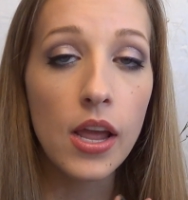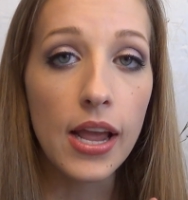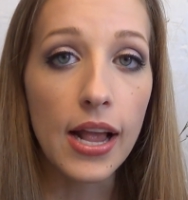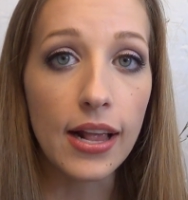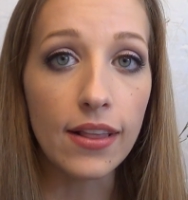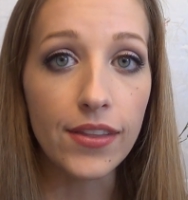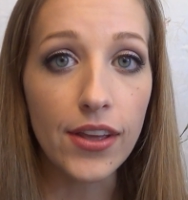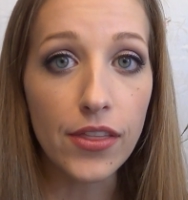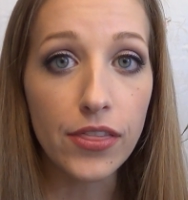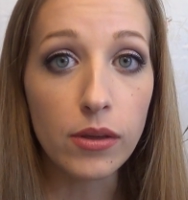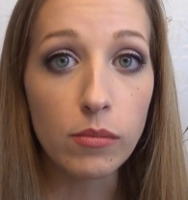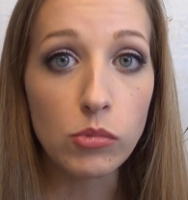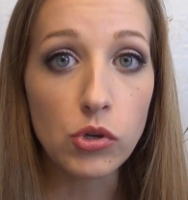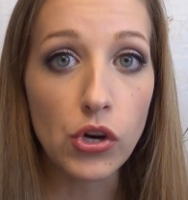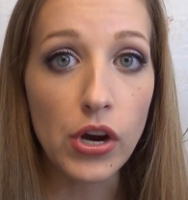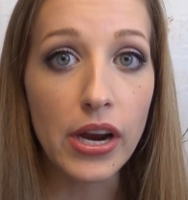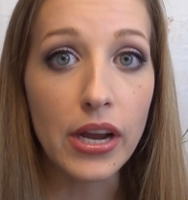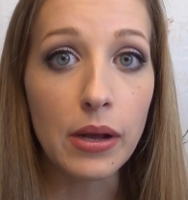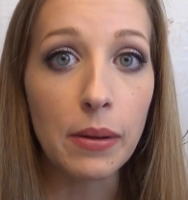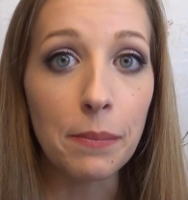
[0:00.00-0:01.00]
and let them
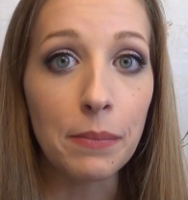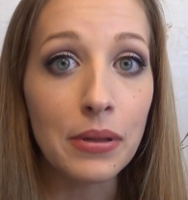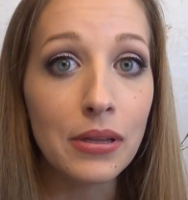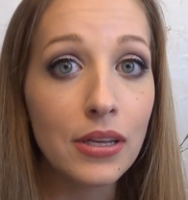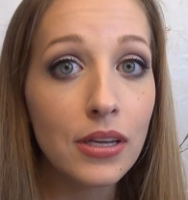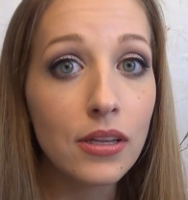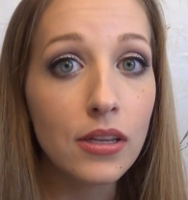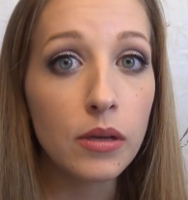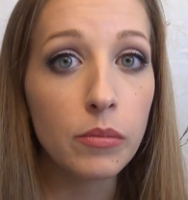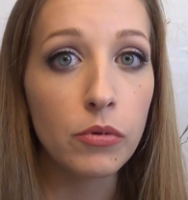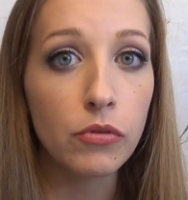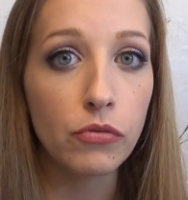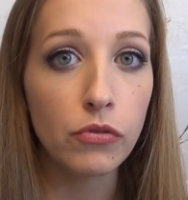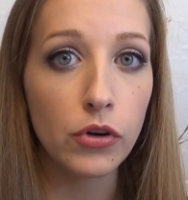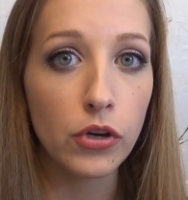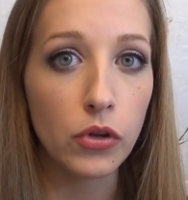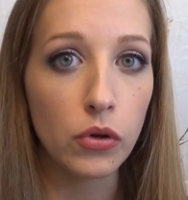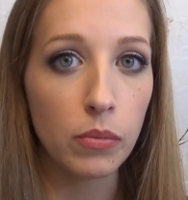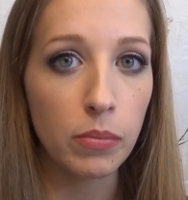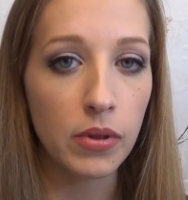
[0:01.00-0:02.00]
dry completely before
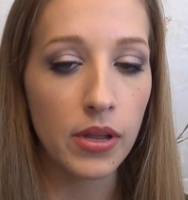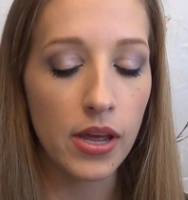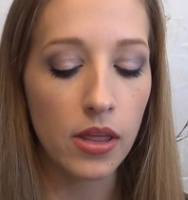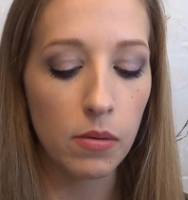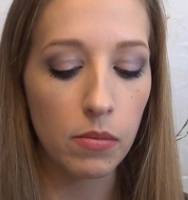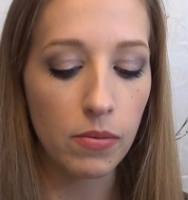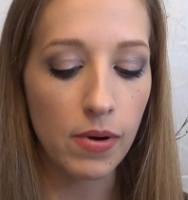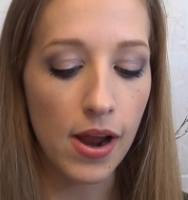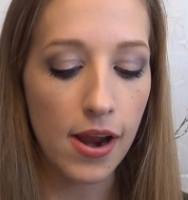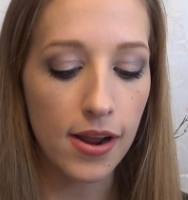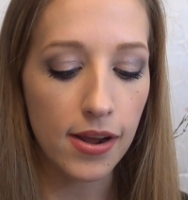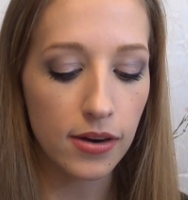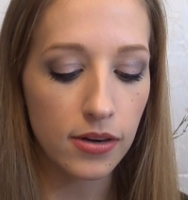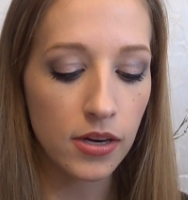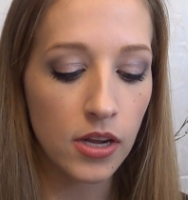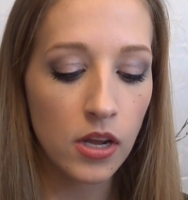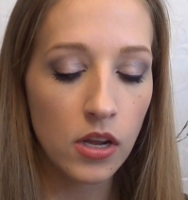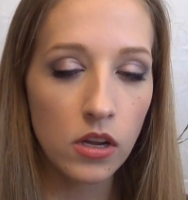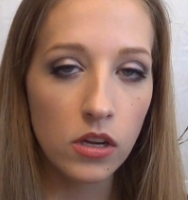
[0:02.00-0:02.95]
you apply the product.